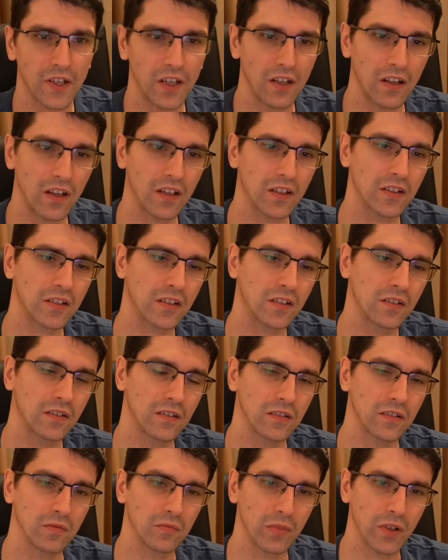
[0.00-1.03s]
I like
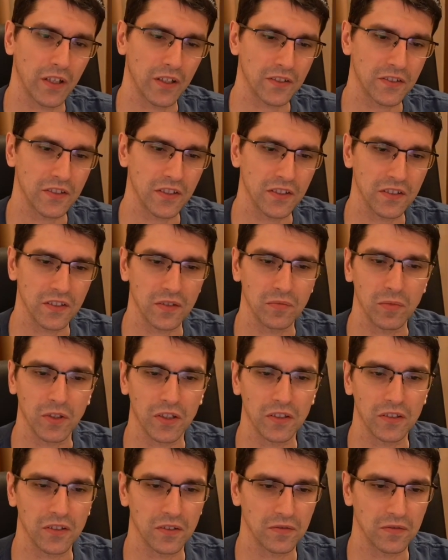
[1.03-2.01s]
black's chances because